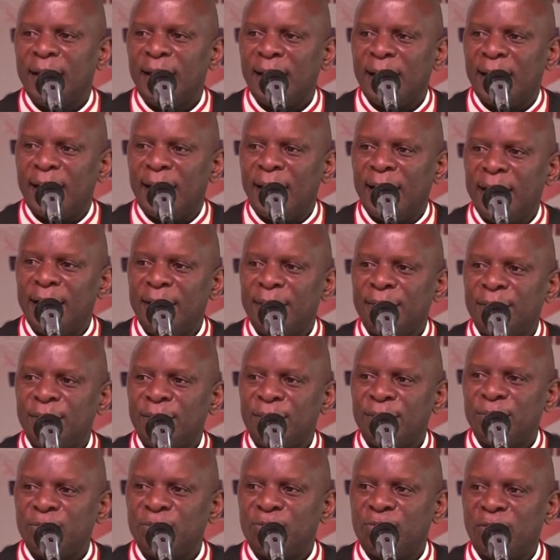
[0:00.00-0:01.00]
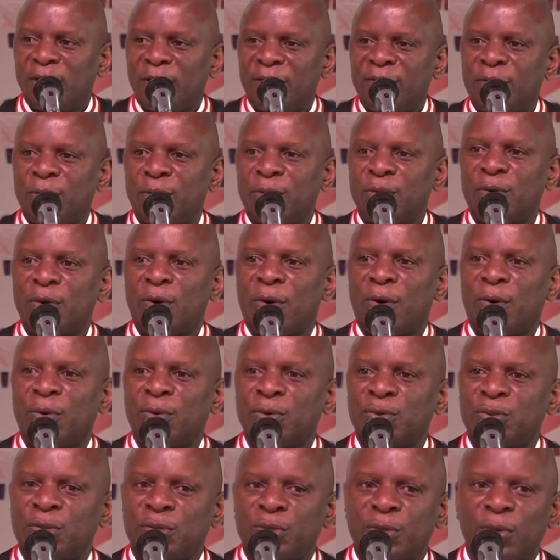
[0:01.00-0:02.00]
Kaim traveled
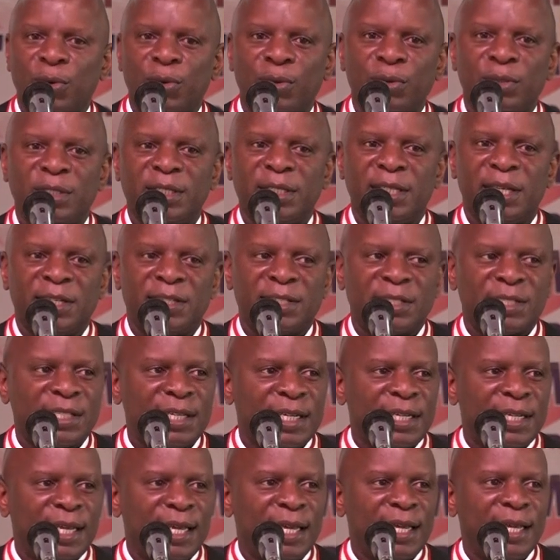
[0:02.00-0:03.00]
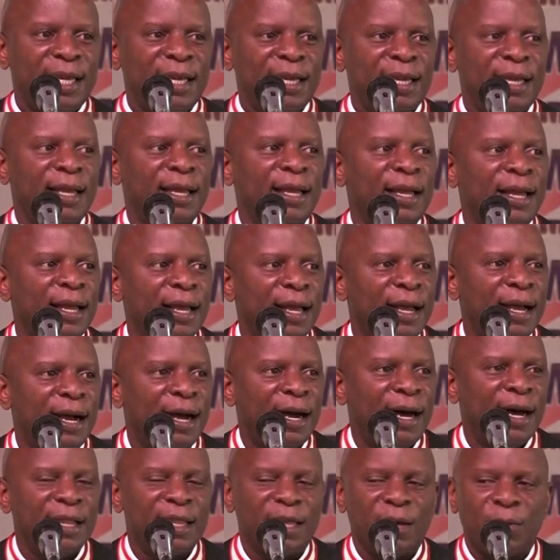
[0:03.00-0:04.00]
also yesterday,
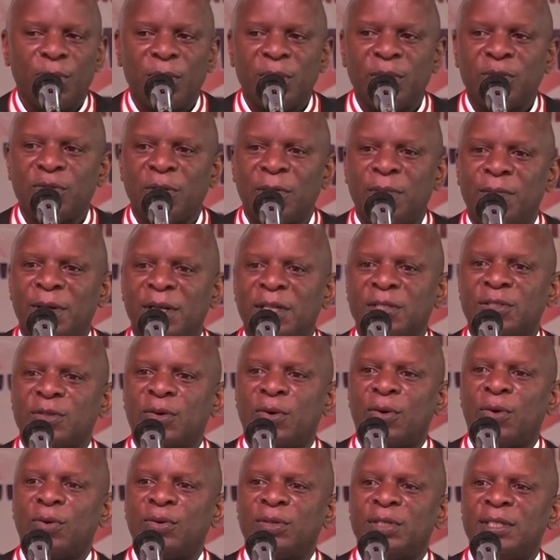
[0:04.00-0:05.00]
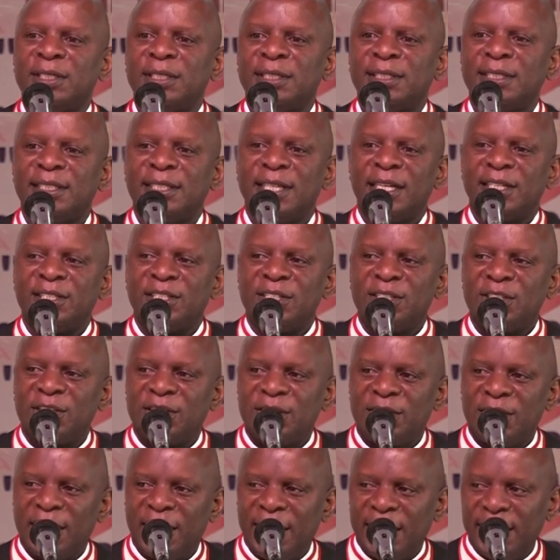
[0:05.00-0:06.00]
and they went to a place called
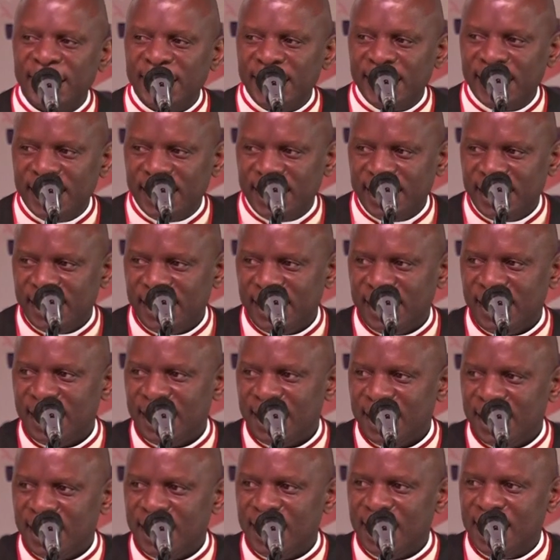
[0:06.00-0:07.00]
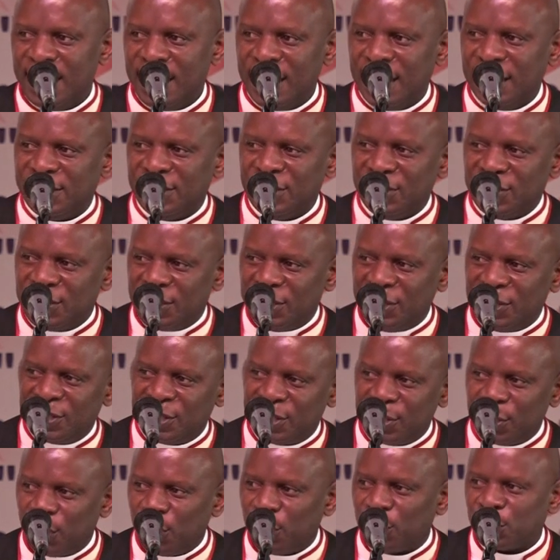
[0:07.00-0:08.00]
Nyachishenyi, near
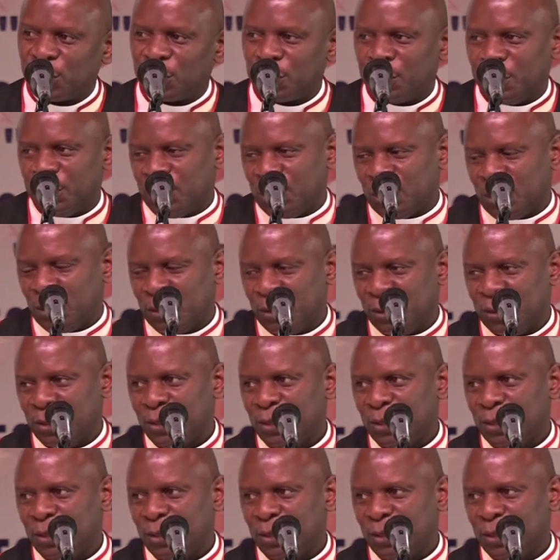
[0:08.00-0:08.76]
Chisizi Hospital.